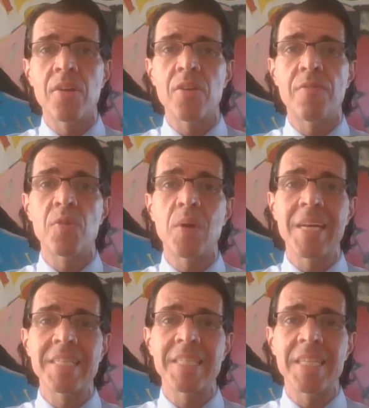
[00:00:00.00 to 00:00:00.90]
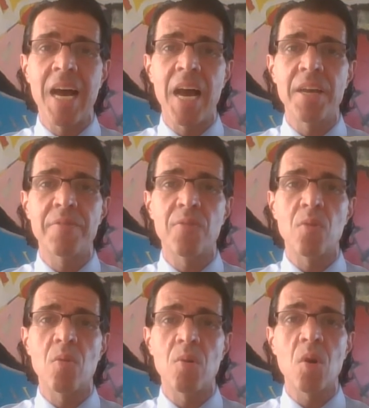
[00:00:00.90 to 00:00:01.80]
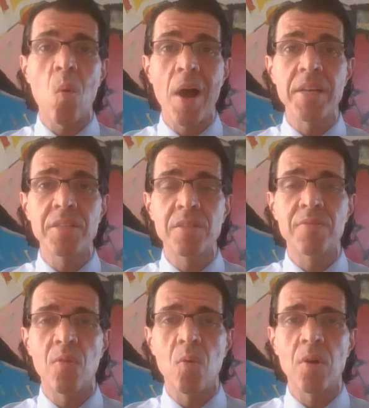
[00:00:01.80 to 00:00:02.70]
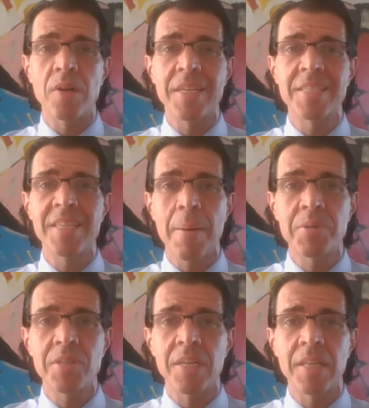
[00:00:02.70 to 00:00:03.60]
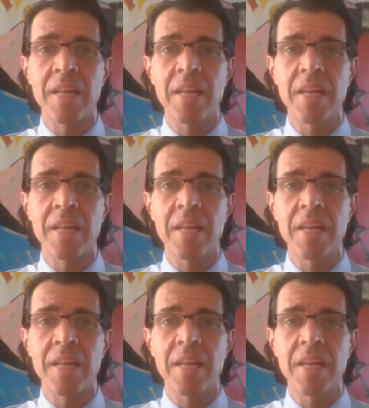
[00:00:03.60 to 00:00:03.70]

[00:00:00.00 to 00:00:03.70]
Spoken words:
if you get denied for a request for an exception,